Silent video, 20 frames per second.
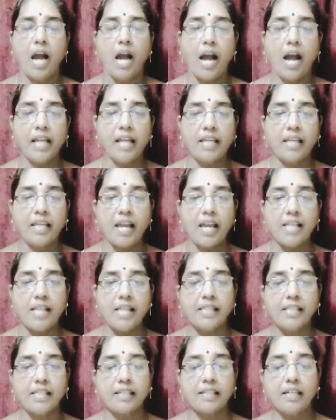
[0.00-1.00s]
I
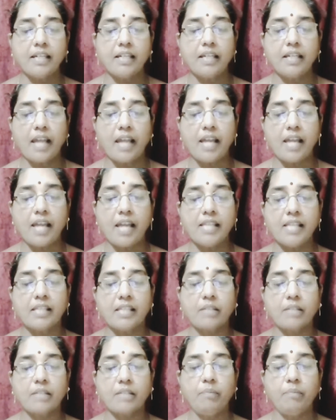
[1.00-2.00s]
gazed and
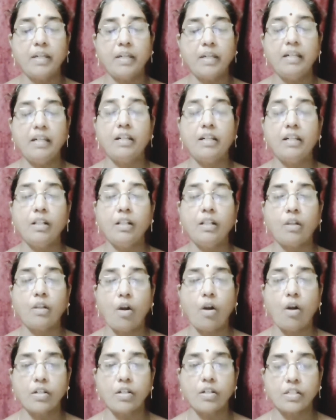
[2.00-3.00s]
gazed, but little
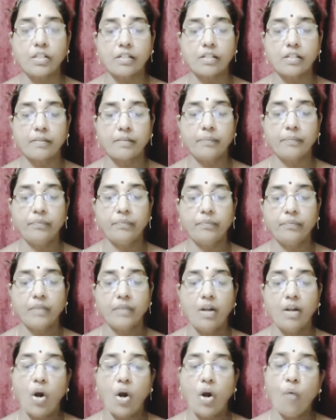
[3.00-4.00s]
thought
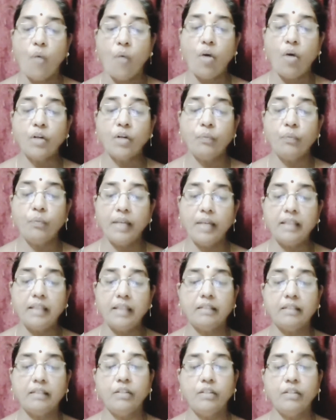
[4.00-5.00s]
what
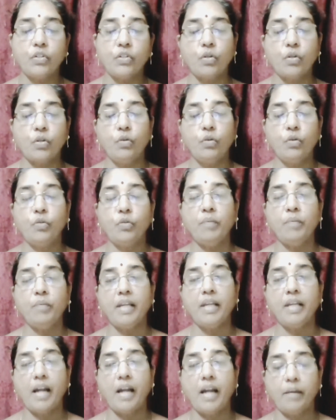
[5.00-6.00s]
wealth the show to
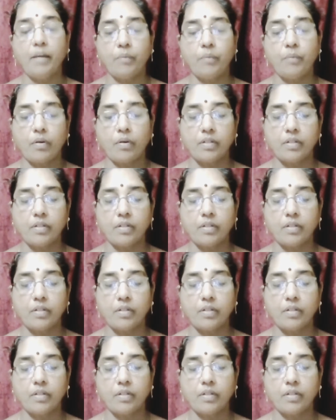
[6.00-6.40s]
me had brought.